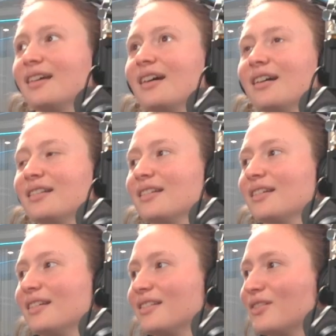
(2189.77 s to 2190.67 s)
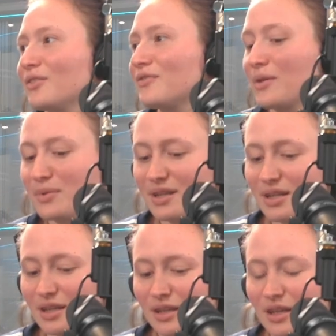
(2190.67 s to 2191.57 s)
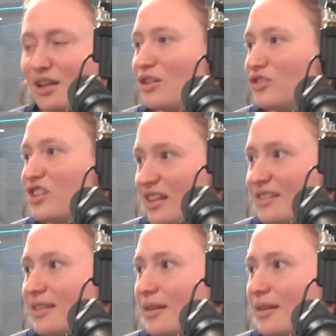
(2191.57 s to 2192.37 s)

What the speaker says: I think it's a very chance.